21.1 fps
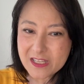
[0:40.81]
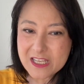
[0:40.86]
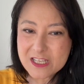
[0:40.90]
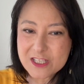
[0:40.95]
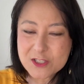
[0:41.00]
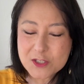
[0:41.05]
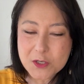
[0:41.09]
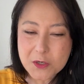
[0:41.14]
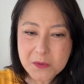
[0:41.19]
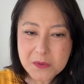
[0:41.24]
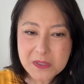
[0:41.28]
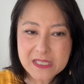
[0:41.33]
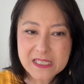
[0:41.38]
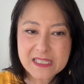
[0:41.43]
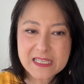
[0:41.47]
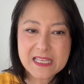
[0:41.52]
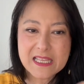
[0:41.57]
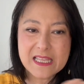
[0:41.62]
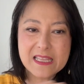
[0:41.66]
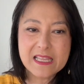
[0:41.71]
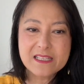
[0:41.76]
So
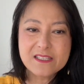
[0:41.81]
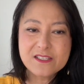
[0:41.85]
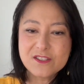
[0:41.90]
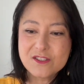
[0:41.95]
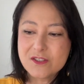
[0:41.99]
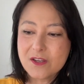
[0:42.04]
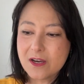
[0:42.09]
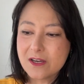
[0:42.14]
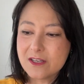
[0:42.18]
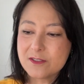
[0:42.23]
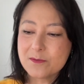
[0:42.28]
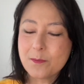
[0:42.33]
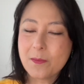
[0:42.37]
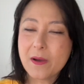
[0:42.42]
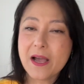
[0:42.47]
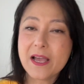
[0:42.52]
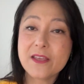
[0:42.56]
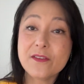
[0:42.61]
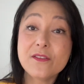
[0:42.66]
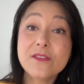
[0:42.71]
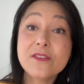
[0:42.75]
let's start
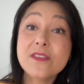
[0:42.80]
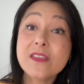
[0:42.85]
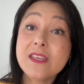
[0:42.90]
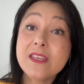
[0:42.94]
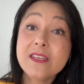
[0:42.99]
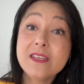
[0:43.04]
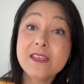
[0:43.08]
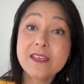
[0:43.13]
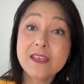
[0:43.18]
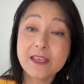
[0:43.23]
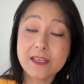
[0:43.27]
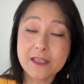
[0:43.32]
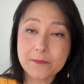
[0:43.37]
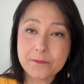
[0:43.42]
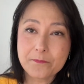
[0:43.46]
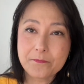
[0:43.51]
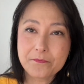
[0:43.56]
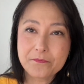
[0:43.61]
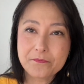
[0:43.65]
by thinking